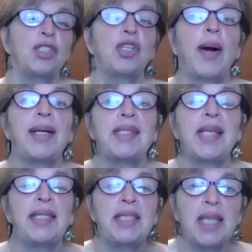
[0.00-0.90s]
So I
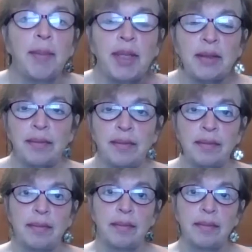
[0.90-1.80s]
say double.
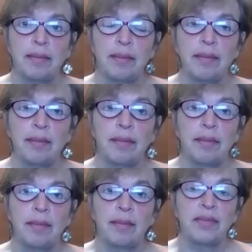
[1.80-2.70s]

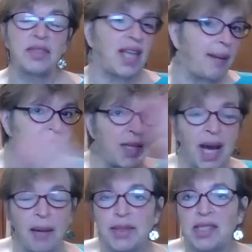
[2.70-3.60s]
Takeout. Same thing
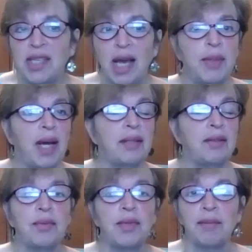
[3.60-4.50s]
I would say when I
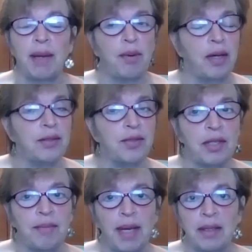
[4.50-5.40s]
don't think my partner's
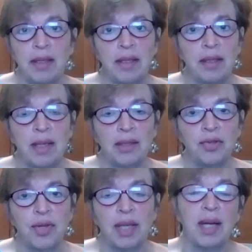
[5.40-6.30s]
going to make the
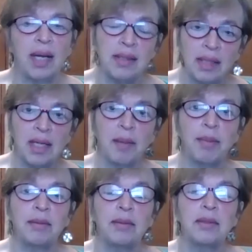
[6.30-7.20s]
contract. I say
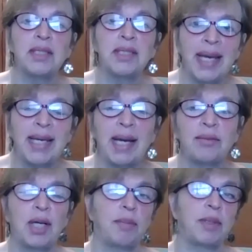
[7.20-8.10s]
double. It's a
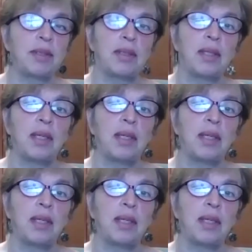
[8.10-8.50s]
takeout double.